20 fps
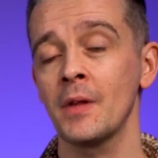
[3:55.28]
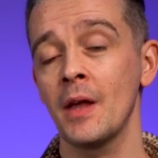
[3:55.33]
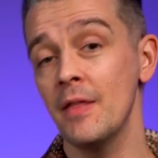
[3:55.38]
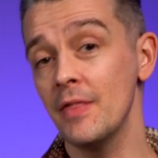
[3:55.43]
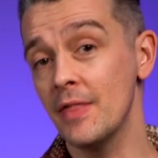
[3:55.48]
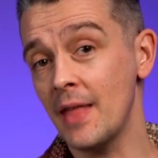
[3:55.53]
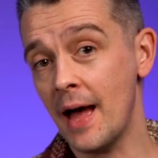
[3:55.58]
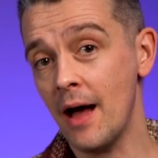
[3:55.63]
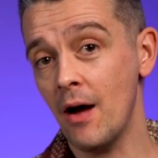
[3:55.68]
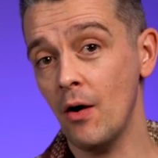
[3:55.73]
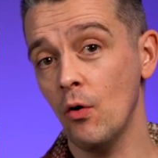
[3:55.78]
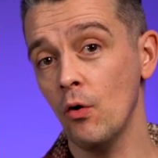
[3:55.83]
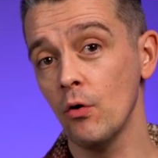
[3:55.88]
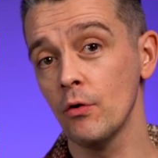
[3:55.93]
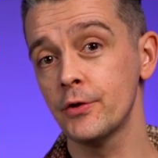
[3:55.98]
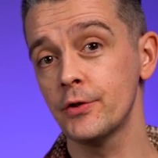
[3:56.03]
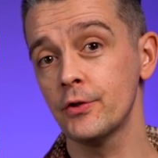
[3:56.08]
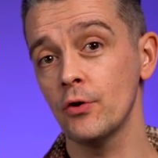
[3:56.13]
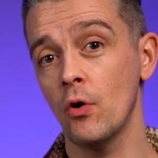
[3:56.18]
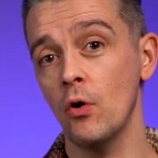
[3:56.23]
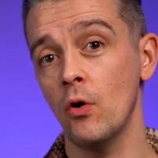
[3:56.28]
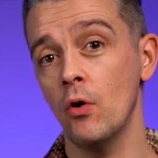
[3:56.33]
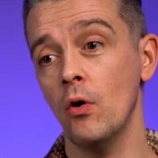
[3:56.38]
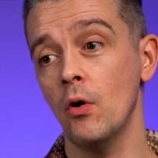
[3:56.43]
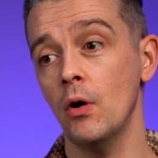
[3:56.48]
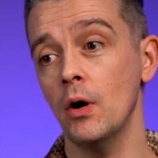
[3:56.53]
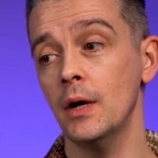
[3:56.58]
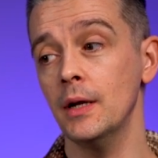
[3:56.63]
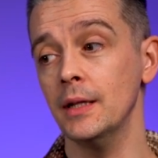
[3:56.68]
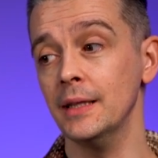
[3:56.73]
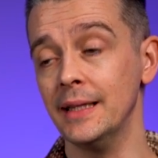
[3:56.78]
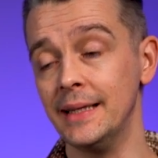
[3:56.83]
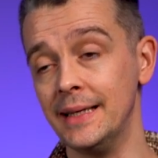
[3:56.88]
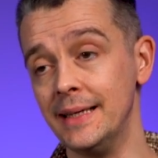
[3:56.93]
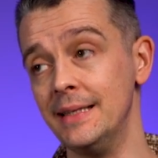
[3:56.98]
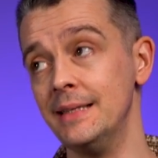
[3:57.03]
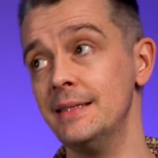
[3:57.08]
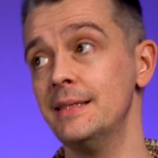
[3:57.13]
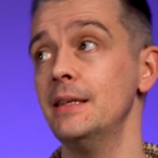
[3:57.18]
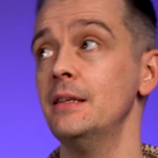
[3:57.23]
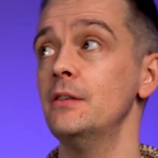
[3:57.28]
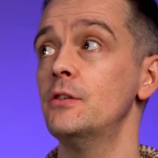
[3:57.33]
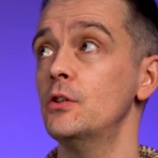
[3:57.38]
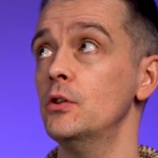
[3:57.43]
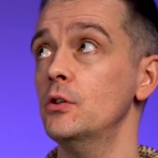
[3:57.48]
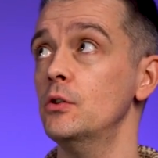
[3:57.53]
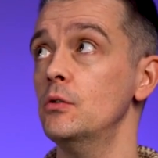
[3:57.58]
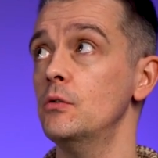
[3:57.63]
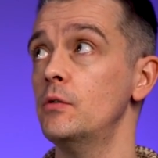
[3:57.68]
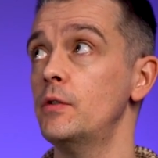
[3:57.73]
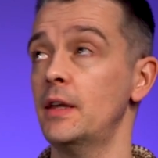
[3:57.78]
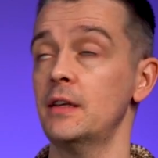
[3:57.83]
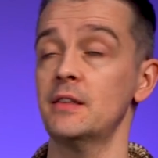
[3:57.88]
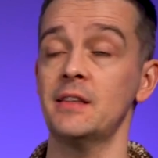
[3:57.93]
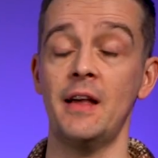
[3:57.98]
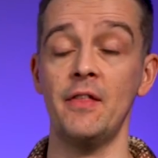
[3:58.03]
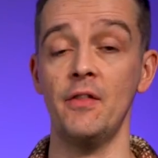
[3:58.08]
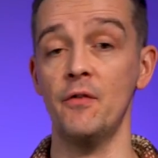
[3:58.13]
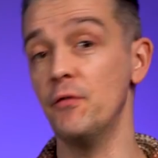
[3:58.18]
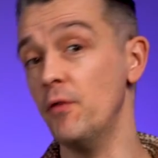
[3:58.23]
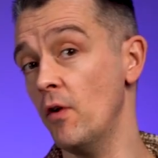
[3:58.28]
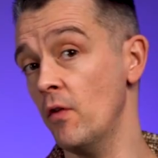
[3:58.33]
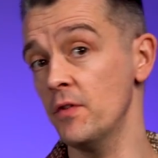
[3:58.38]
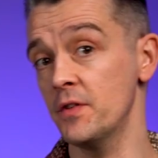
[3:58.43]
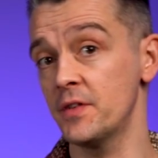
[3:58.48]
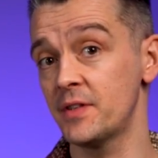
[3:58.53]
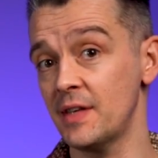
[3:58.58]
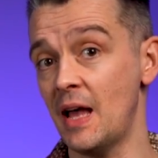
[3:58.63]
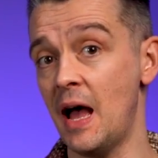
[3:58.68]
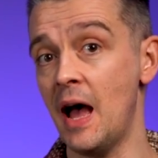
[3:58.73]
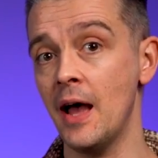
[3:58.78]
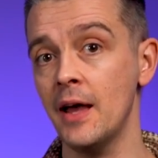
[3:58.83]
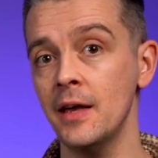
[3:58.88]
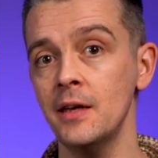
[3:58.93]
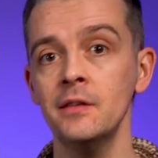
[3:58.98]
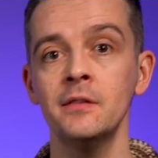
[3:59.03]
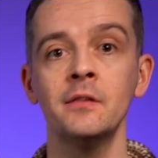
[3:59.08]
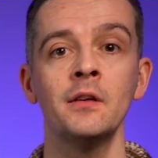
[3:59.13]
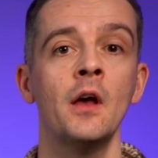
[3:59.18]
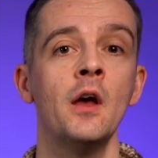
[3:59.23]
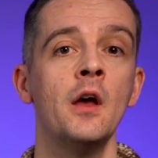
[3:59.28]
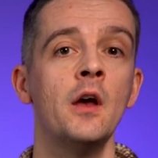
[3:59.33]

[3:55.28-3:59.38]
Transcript: That also leans into things like the font size.